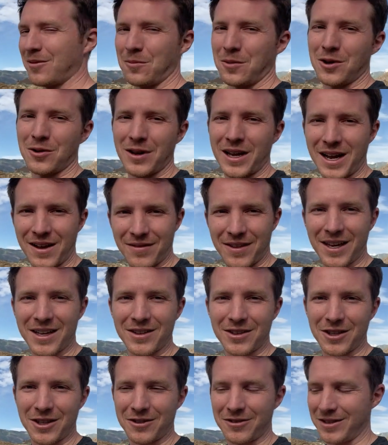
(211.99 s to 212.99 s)
We don't have that,
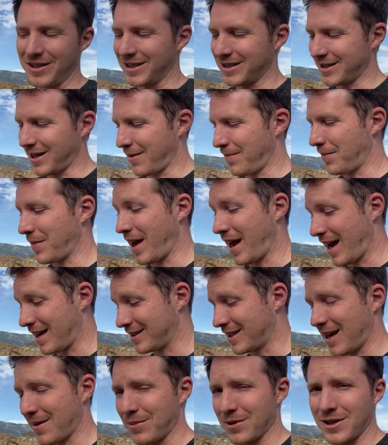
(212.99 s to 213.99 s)
luckily, this time. That has
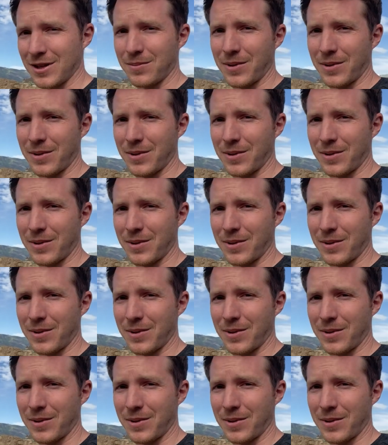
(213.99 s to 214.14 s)
happened in the